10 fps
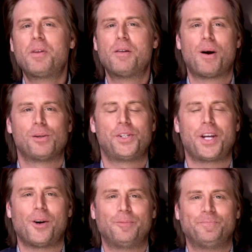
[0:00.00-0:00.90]
to the Beau
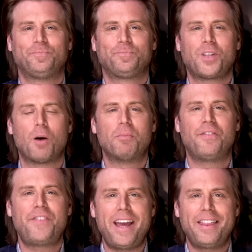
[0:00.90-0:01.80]
Show, the home of
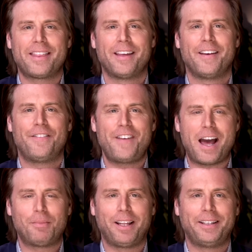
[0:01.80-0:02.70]
faith,
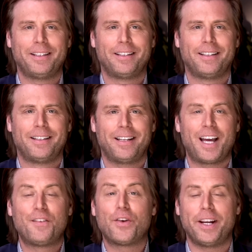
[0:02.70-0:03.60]
family,
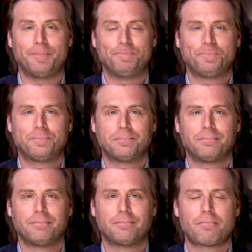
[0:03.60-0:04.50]
and freedom.
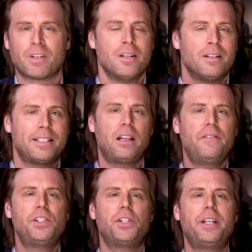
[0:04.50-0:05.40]

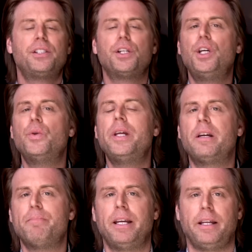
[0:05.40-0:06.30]
Television is a unique
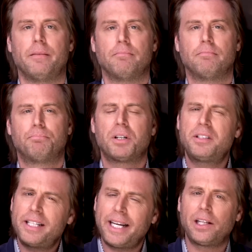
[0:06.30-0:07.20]
medium,
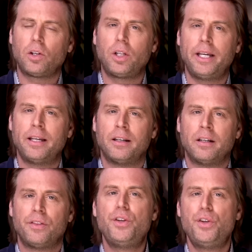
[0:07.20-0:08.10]
particularly
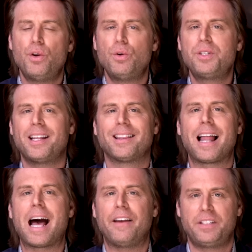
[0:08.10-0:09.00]
the news and
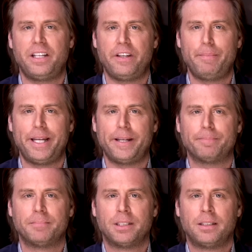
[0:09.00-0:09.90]
live TV
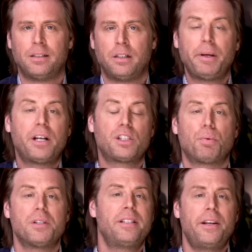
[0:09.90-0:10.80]
medium, because
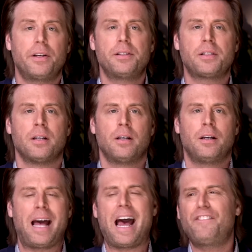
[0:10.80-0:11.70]
presenters
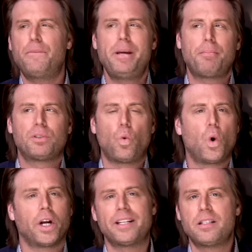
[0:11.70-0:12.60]
have to be able to
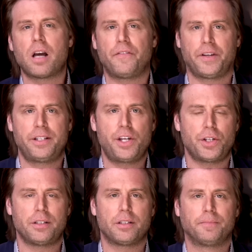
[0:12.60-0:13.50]
work in tough
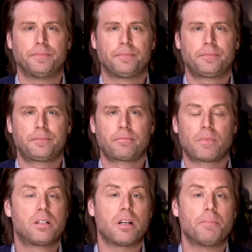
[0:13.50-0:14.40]
conditions.
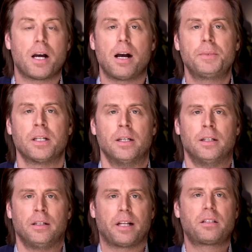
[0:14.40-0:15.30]
Sometimes
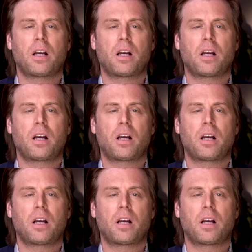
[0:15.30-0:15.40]
that's